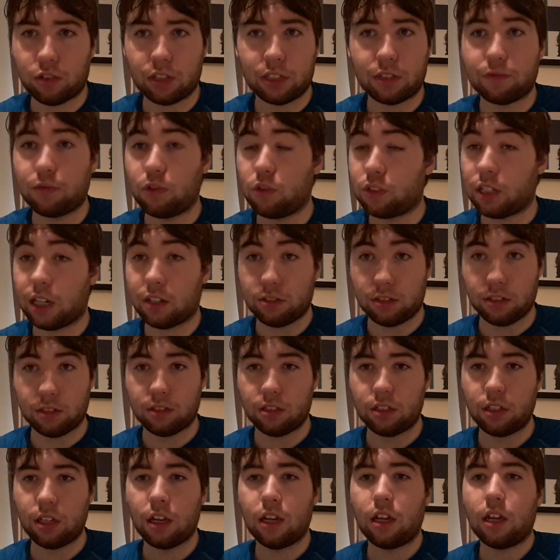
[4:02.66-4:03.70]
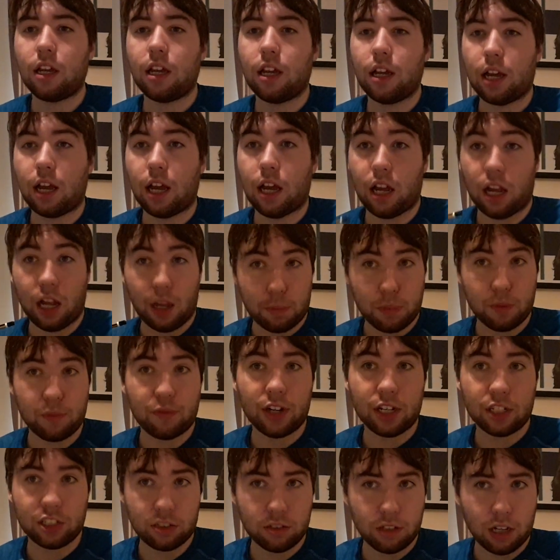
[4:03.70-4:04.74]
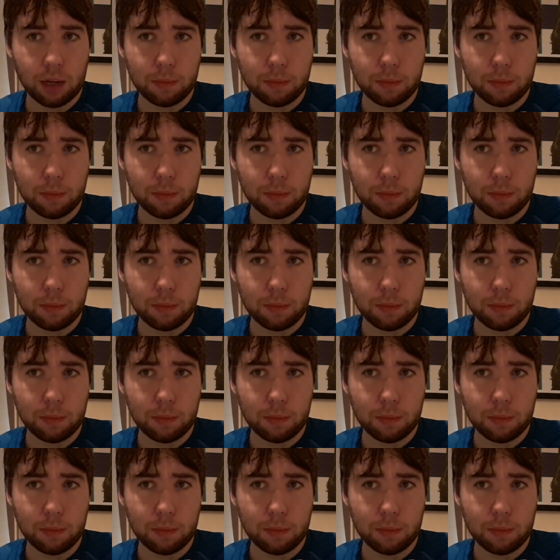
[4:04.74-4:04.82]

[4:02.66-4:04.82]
24,000, a professional